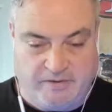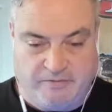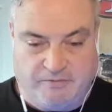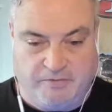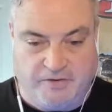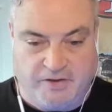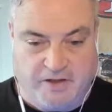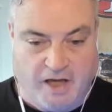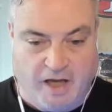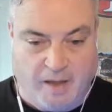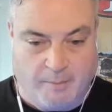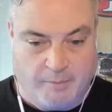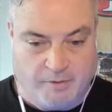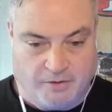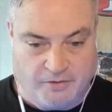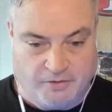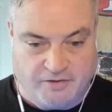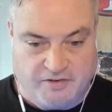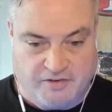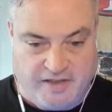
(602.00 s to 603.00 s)

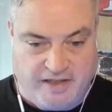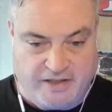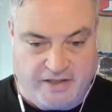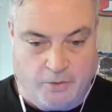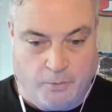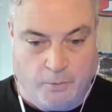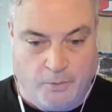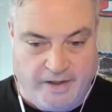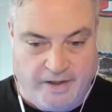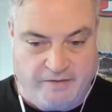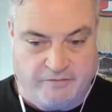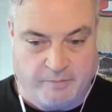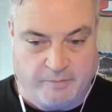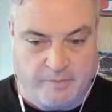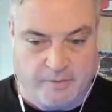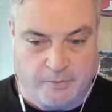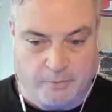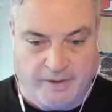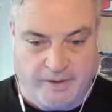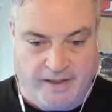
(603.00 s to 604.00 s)
phenomenal to take away from
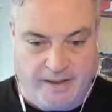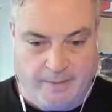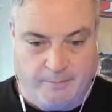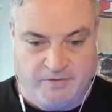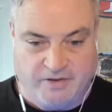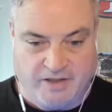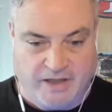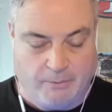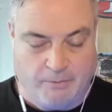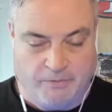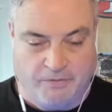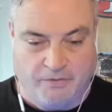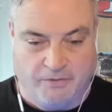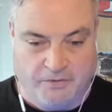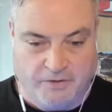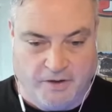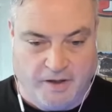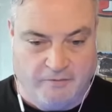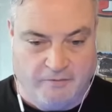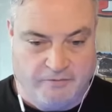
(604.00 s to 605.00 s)
the Rams, and I would
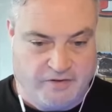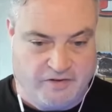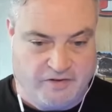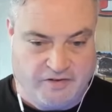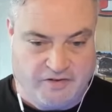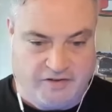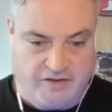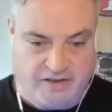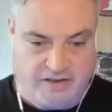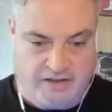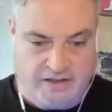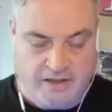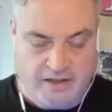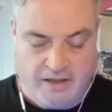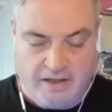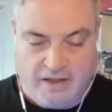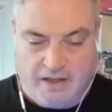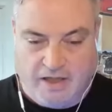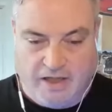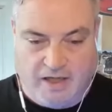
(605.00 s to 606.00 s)
love to see
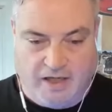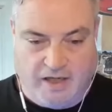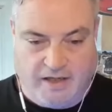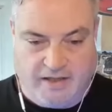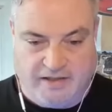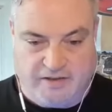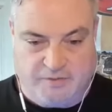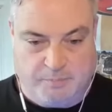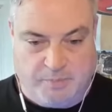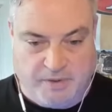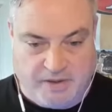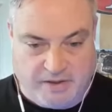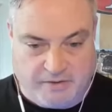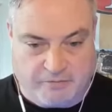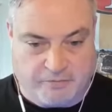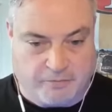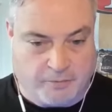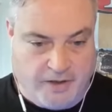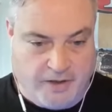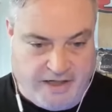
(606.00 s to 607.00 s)
uh, his big
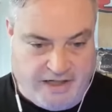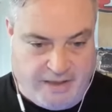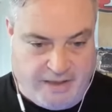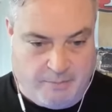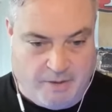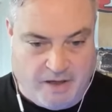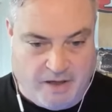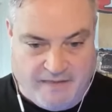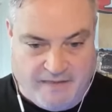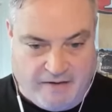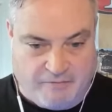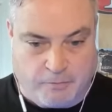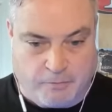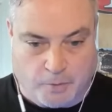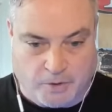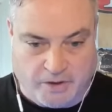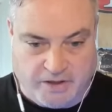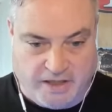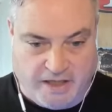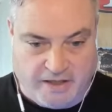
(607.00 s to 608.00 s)
frame on that
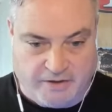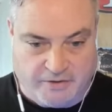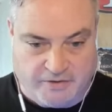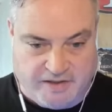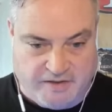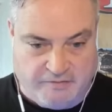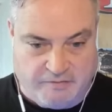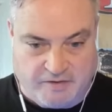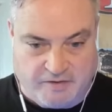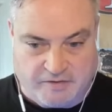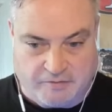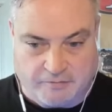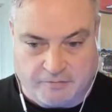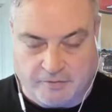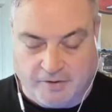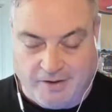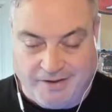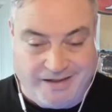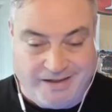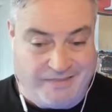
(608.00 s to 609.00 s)
49er defensive
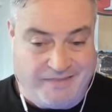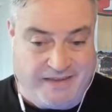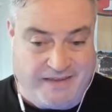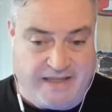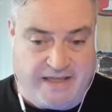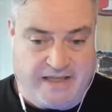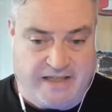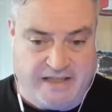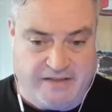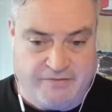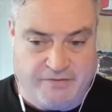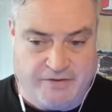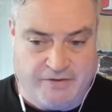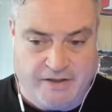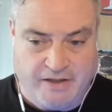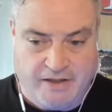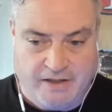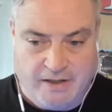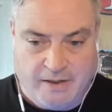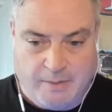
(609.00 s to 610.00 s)
front. I think he could even
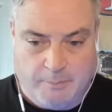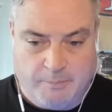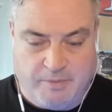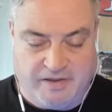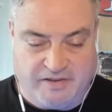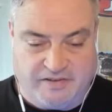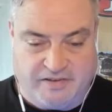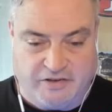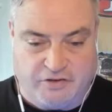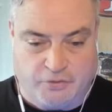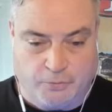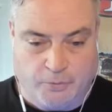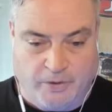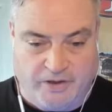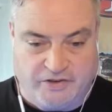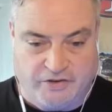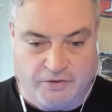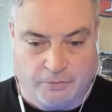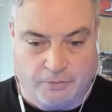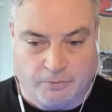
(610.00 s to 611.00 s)
be a
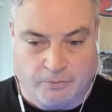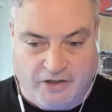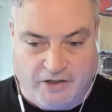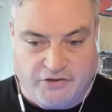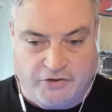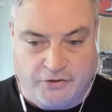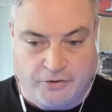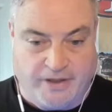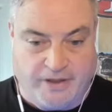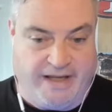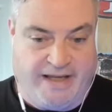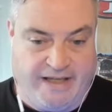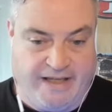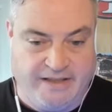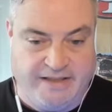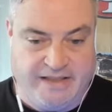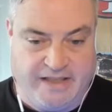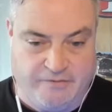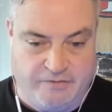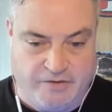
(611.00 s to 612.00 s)
situational rusher
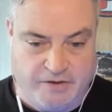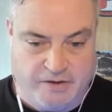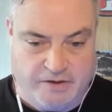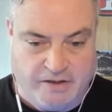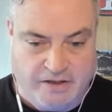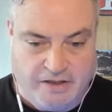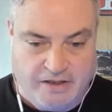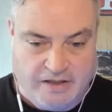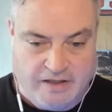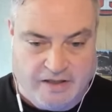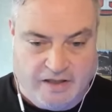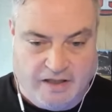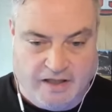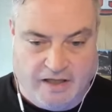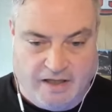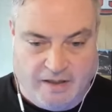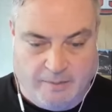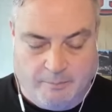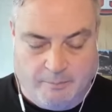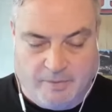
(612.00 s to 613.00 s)
and give you
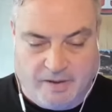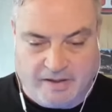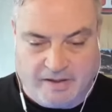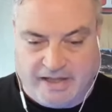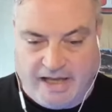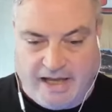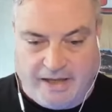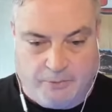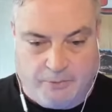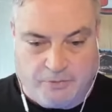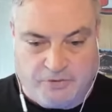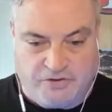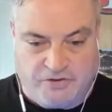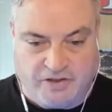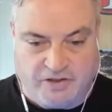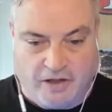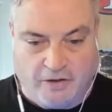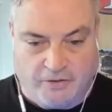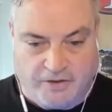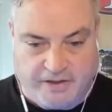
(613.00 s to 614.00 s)
um, a guy who's
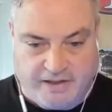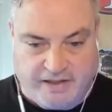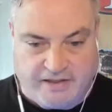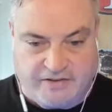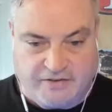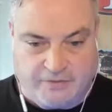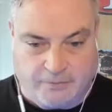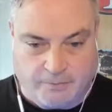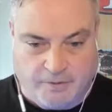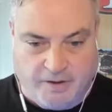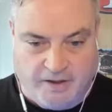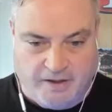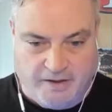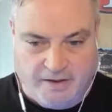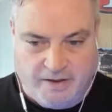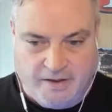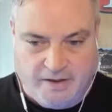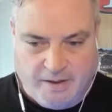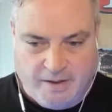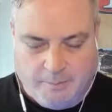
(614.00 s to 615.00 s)
solid against the run.
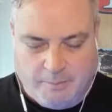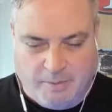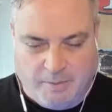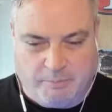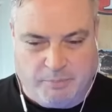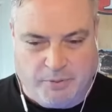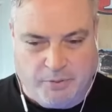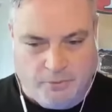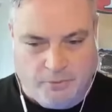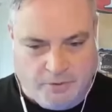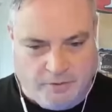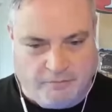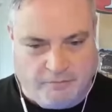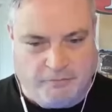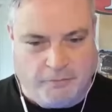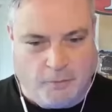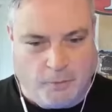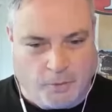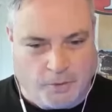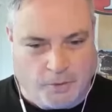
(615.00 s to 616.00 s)
But Poona
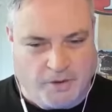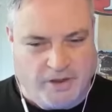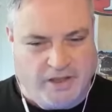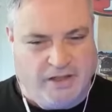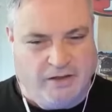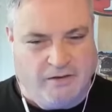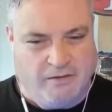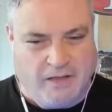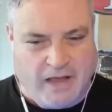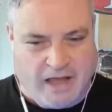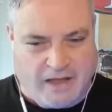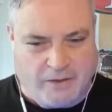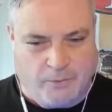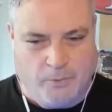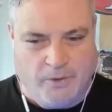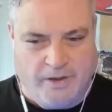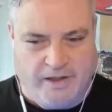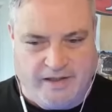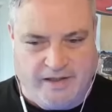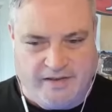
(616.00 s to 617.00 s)
Ford, in a lot of
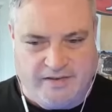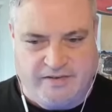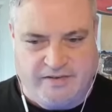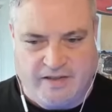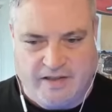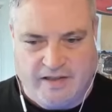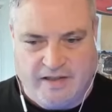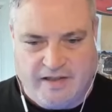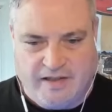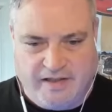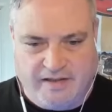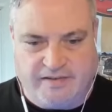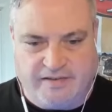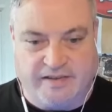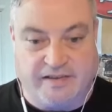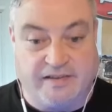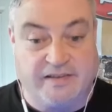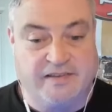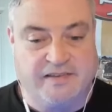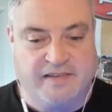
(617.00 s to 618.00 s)
ways, is
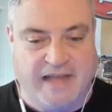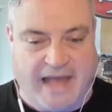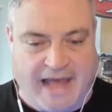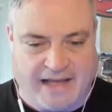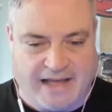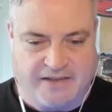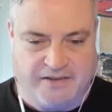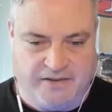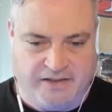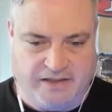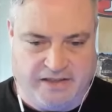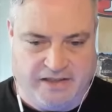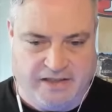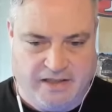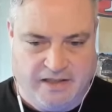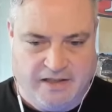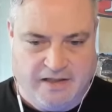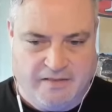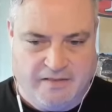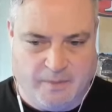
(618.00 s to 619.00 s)
exactly
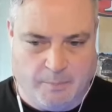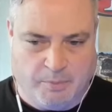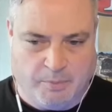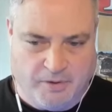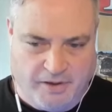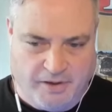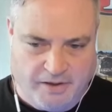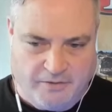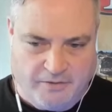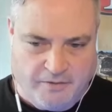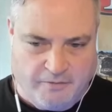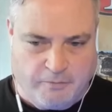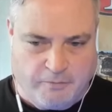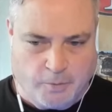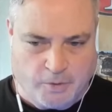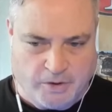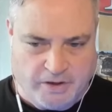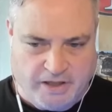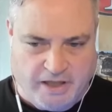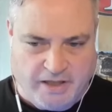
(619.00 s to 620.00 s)
the player the
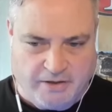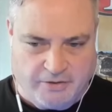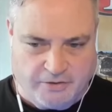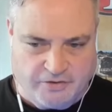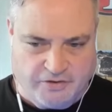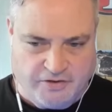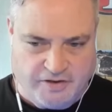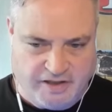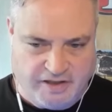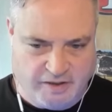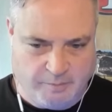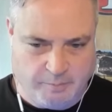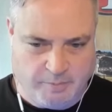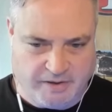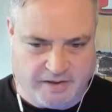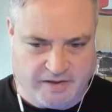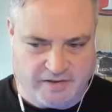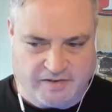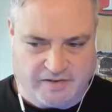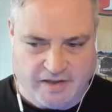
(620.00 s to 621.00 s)
49ers need
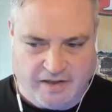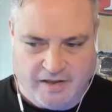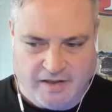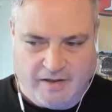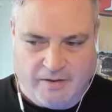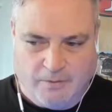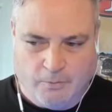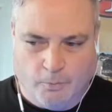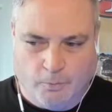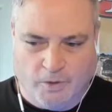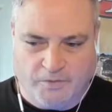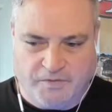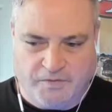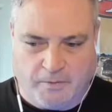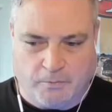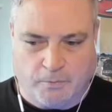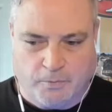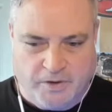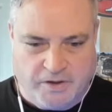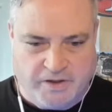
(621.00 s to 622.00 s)
because what they
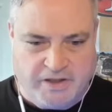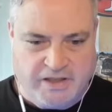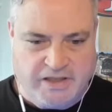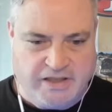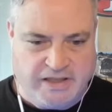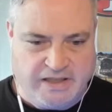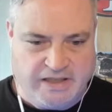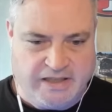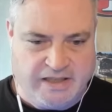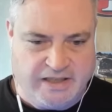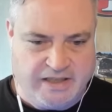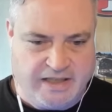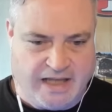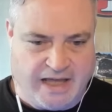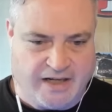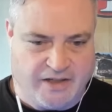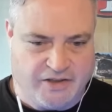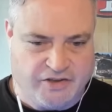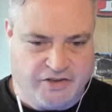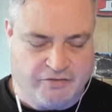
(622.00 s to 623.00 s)
really needed
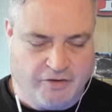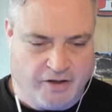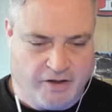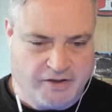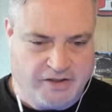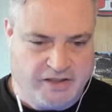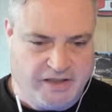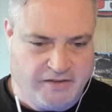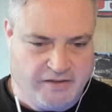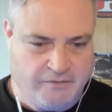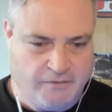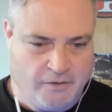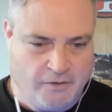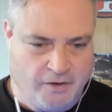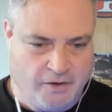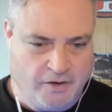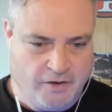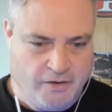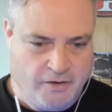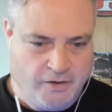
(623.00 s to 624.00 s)
out of Javon
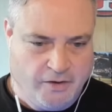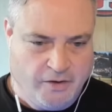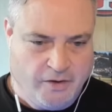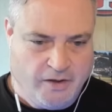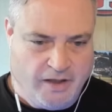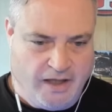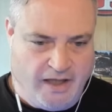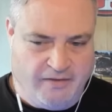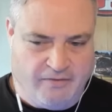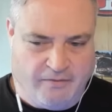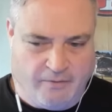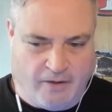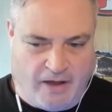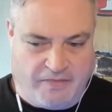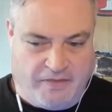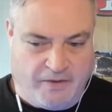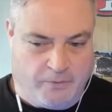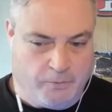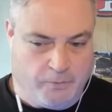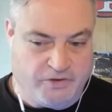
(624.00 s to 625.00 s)
Kinlaw, and I
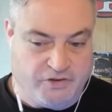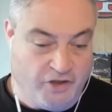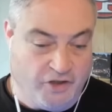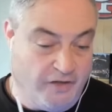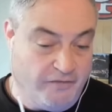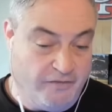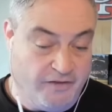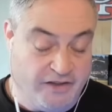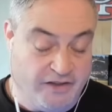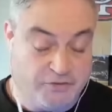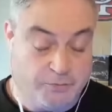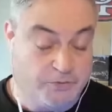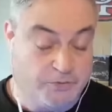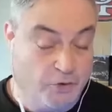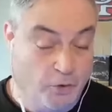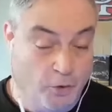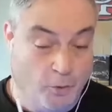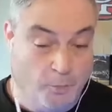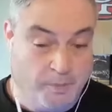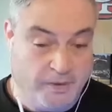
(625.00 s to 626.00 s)
think what John Lynch was
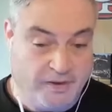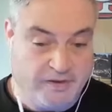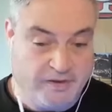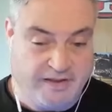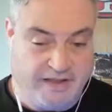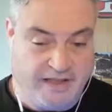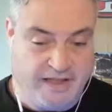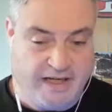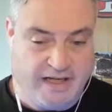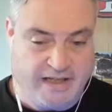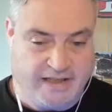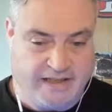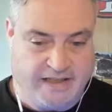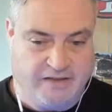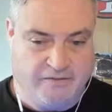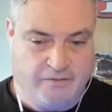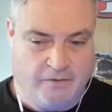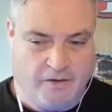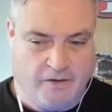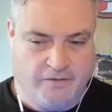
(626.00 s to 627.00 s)
hoping to get out of
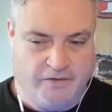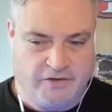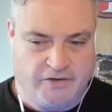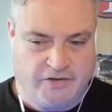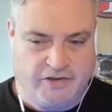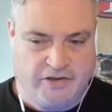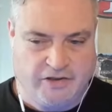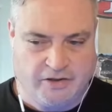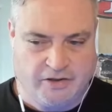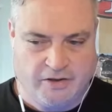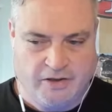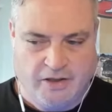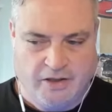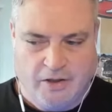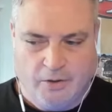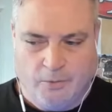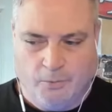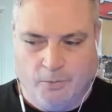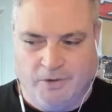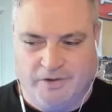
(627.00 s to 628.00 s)
Kinlaw this year
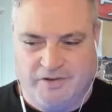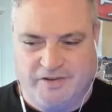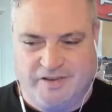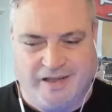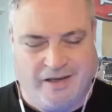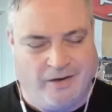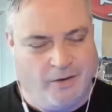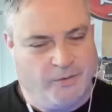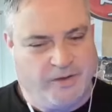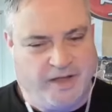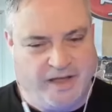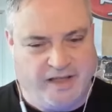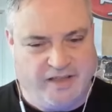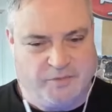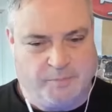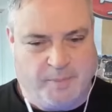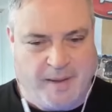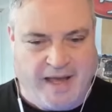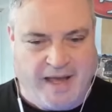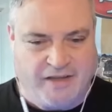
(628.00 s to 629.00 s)
was okay, his
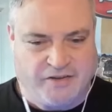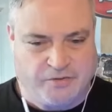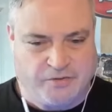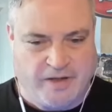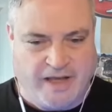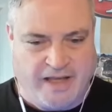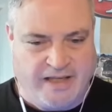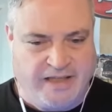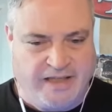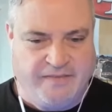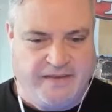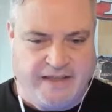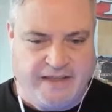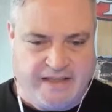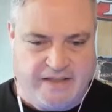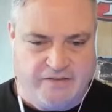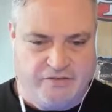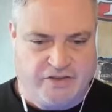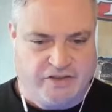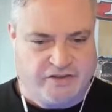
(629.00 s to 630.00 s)
pass, anything he
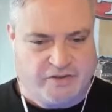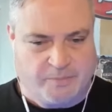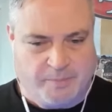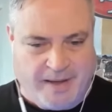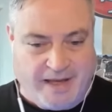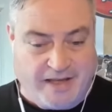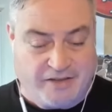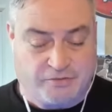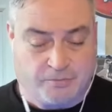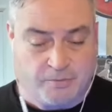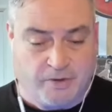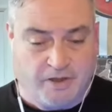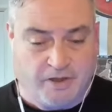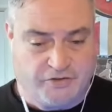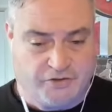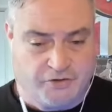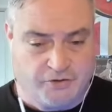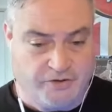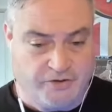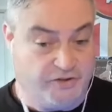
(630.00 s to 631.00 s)
gives you as a pass
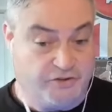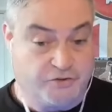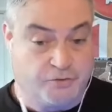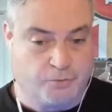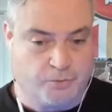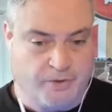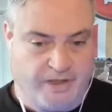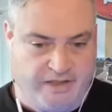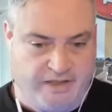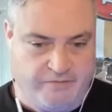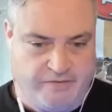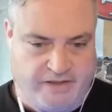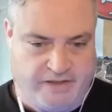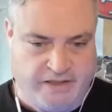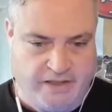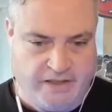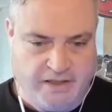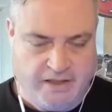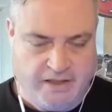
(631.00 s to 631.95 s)
rusher is gravy.